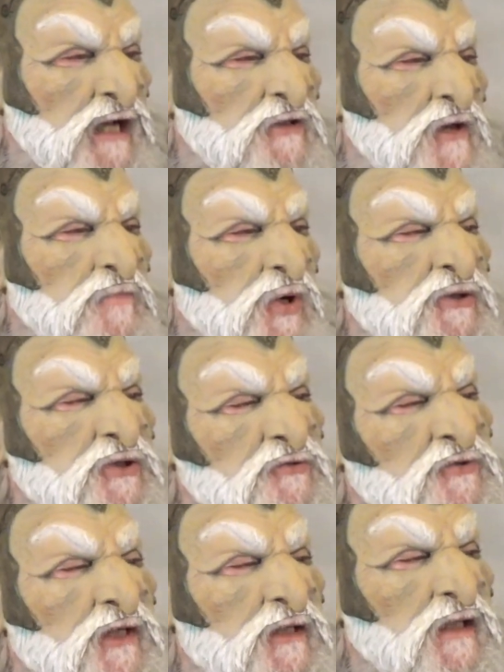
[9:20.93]
up on the
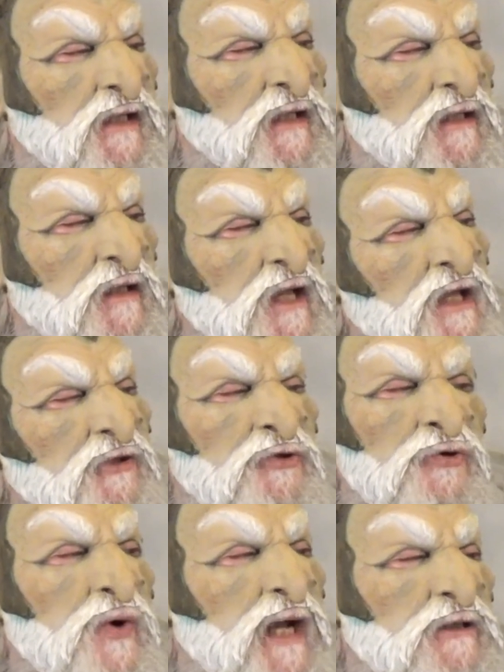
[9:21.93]
ceiling,
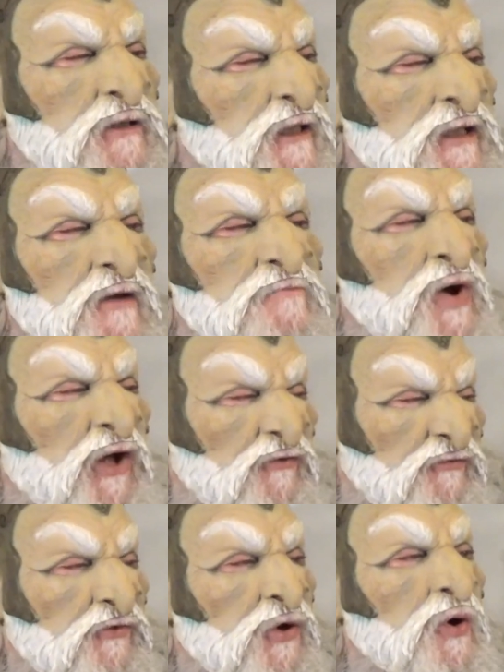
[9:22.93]
directly
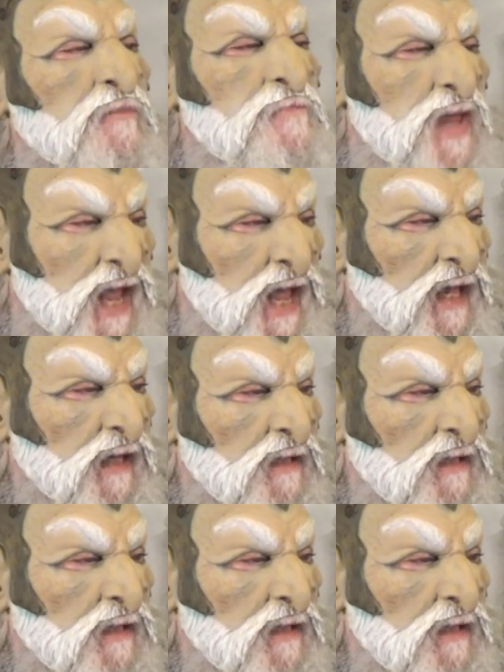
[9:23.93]
above your bed.